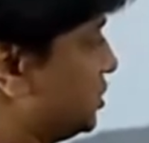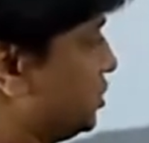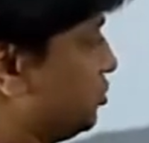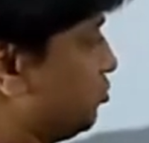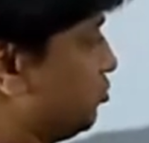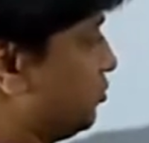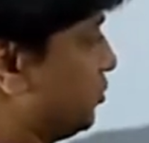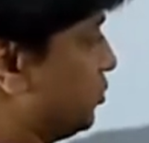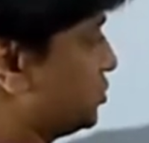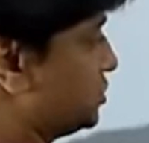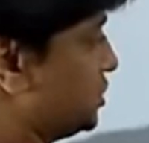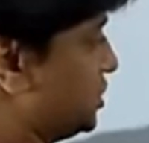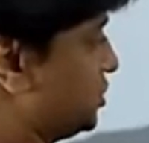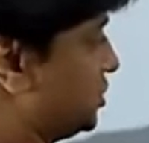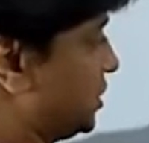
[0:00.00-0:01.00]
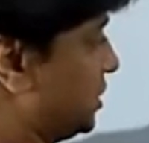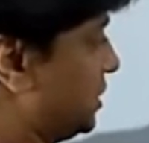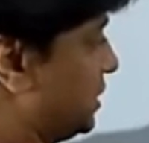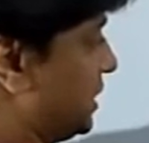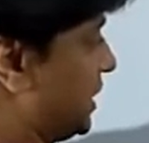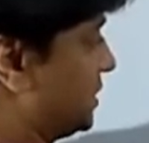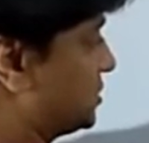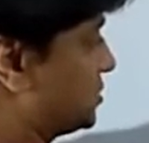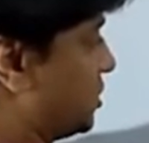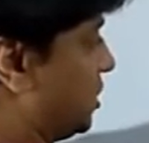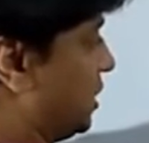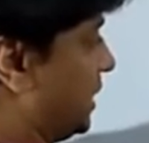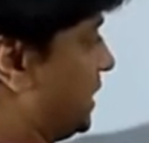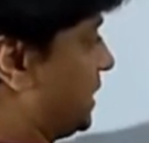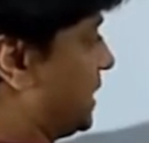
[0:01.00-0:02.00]
new position, let's
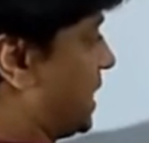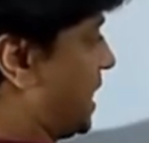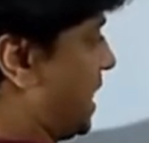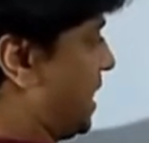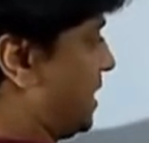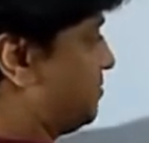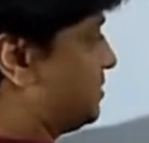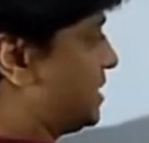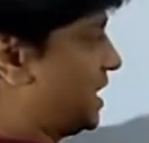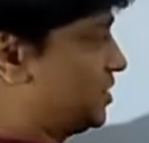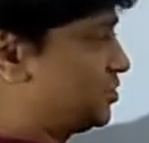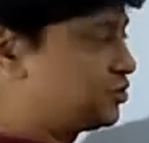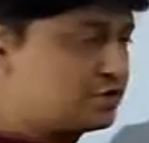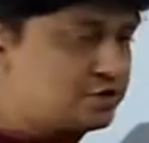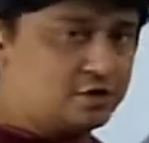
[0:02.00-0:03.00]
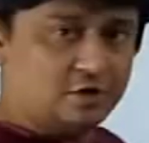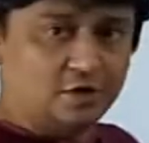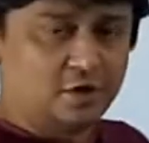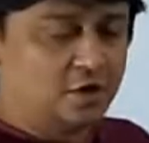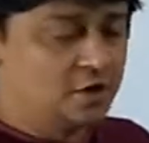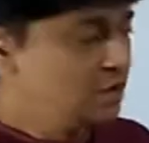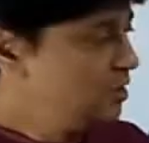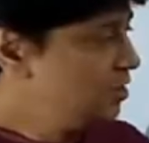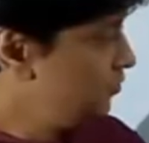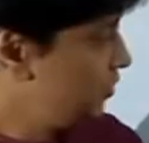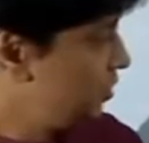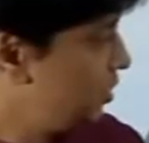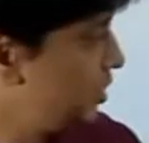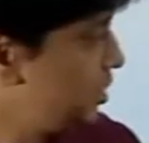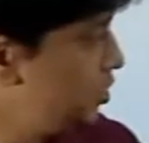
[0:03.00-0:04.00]
call it M dash.
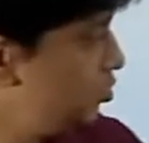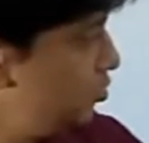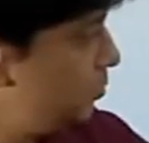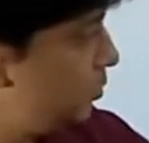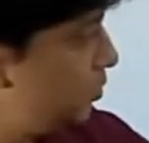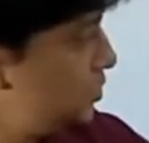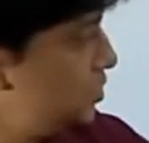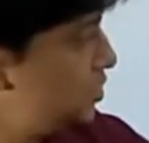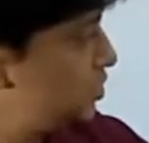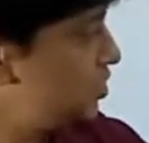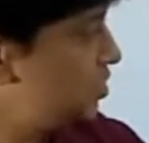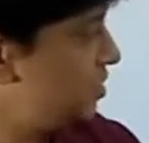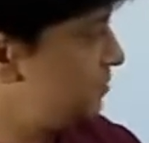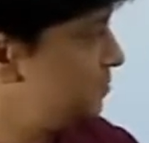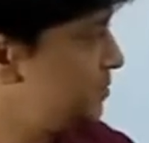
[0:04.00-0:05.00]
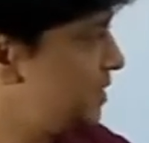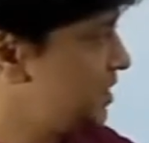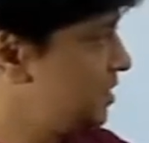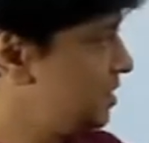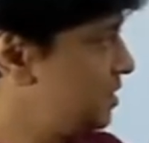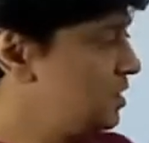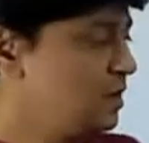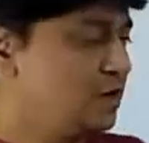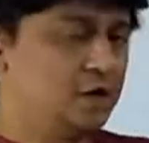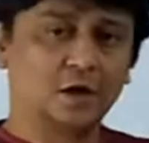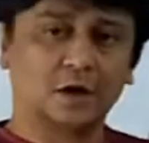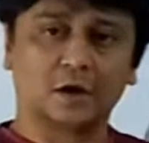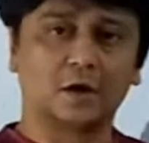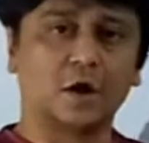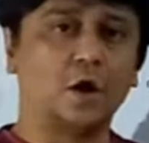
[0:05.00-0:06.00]
For new position of mirror,
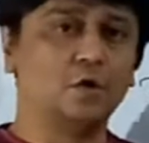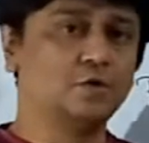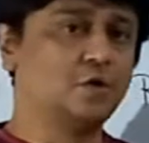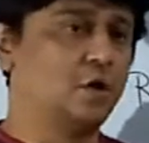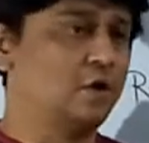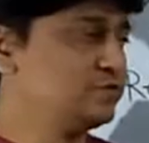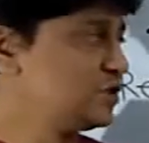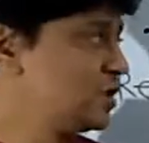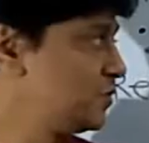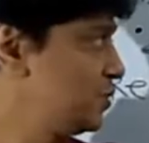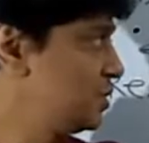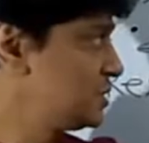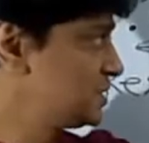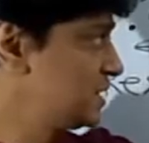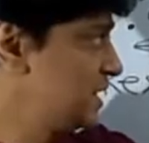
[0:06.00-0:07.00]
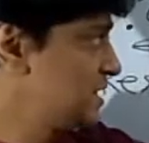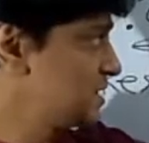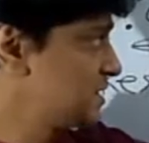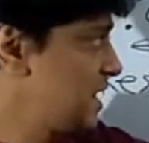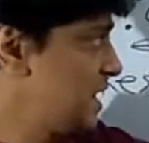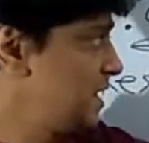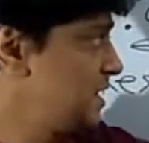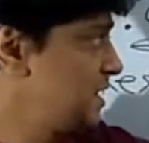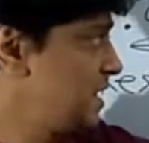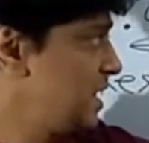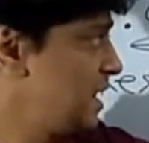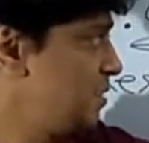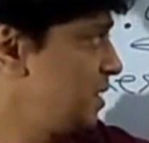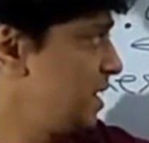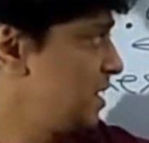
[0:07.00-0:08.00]
ground observer says that
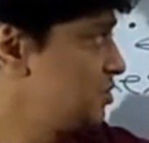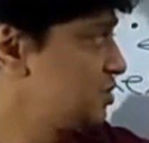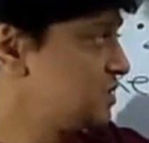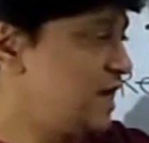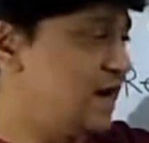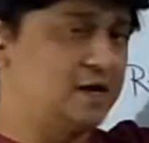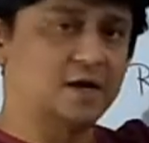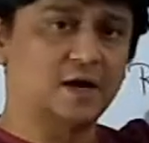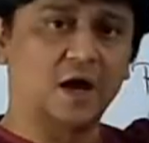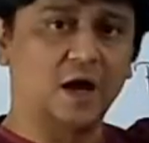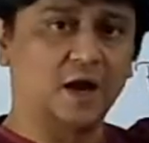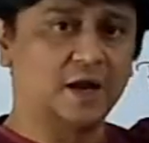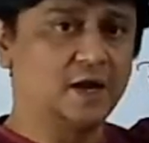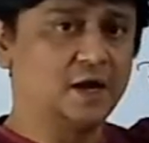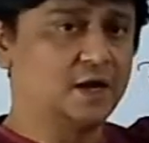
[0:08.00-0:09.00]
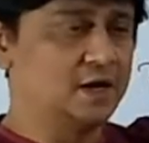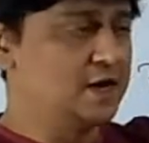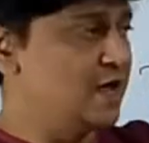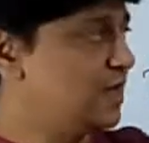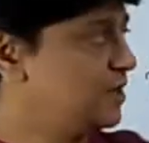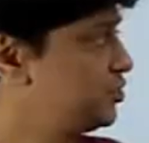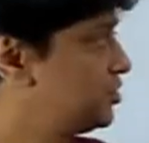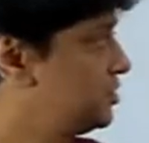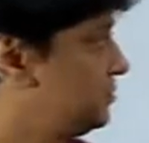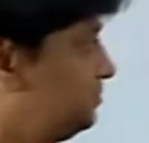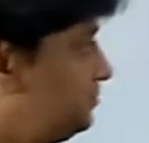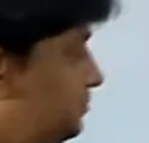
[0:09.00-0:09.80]
image is at I dash.